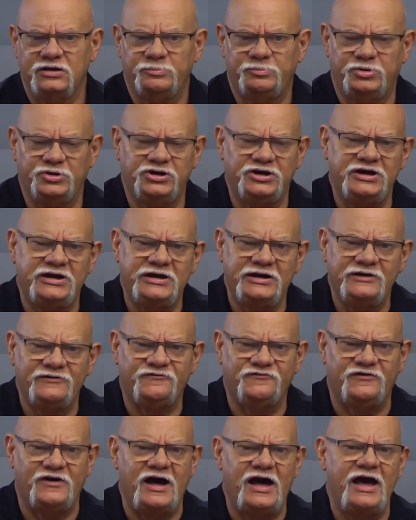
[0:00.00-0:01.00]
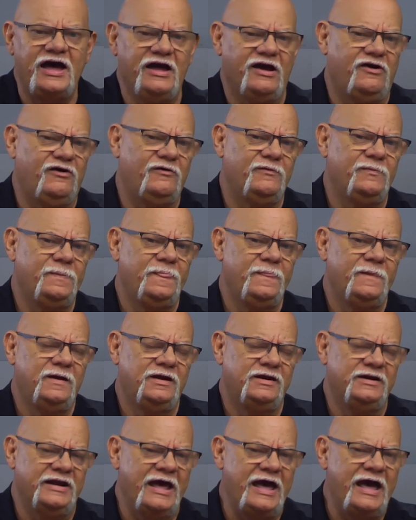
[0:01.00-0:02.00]
Put it in a file.
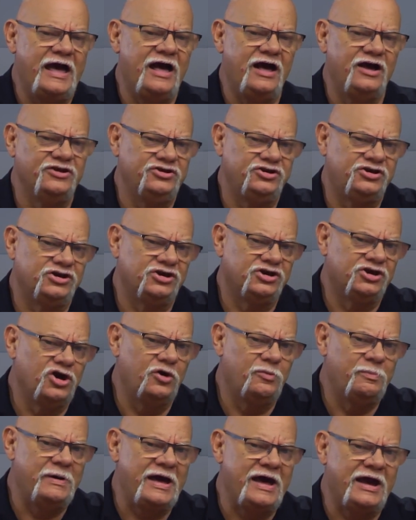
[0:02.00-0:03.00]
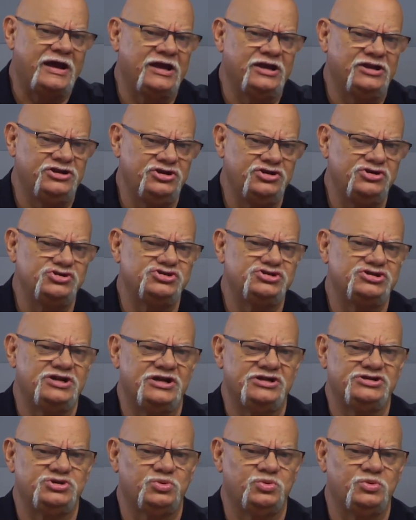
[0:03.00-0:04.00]
Now you can go back and use it
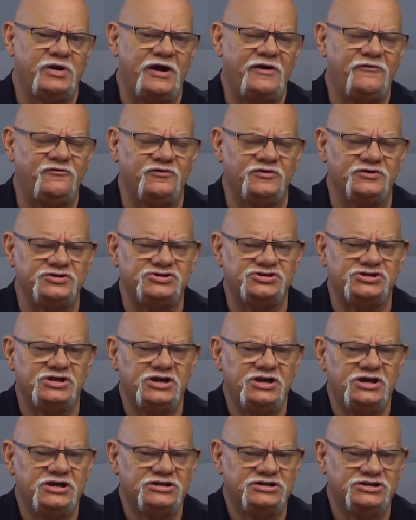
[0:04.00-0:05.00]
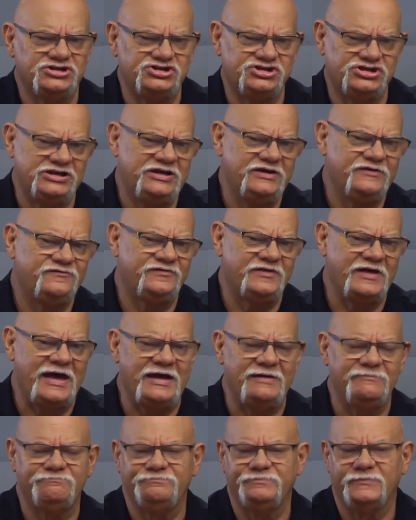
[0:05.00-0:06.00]
as a reference to see if
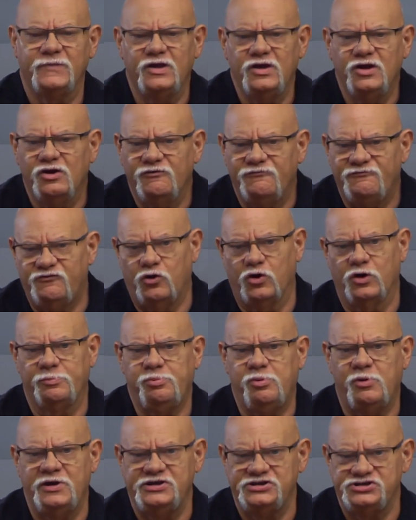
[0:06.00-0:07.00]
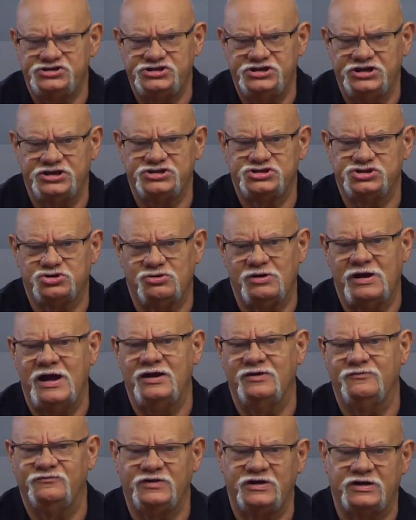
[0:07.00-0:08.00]
that 4.6
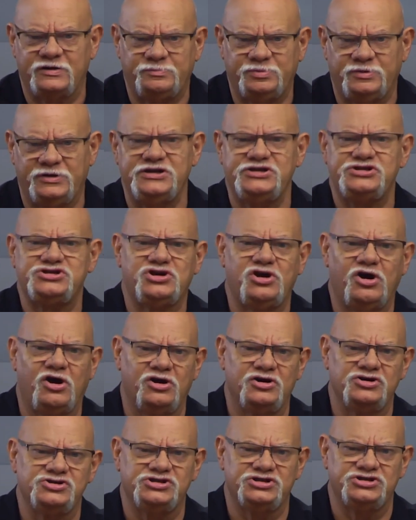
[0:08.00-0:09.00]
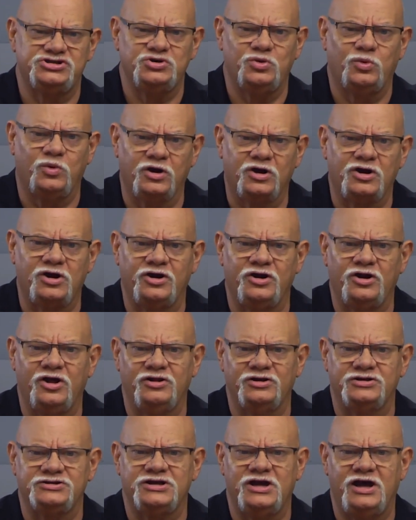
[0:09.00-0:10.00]
Crown Vic police cars that you work on
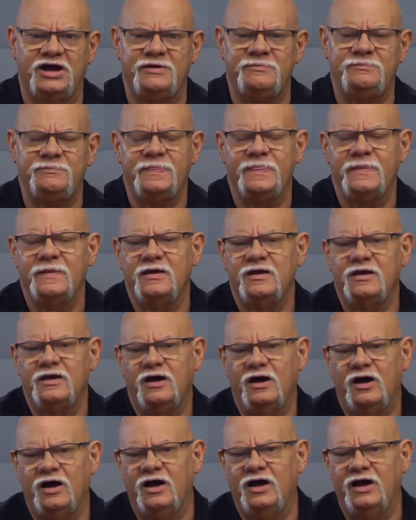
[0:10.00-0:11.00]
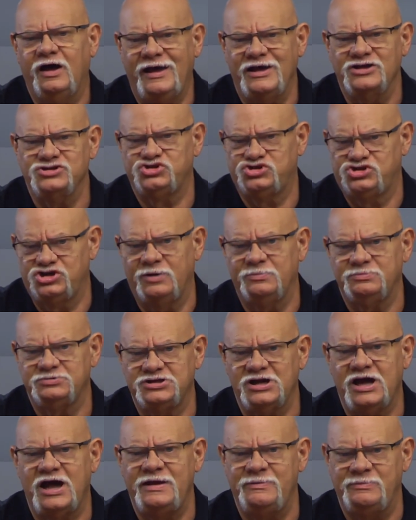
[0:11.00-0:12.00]
all the time has jump
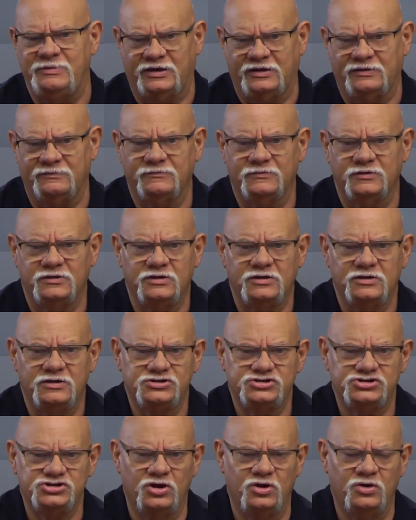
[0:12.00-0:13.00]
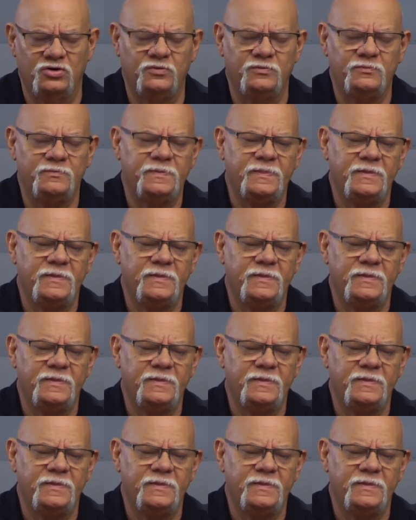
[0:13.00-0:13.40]
timing. So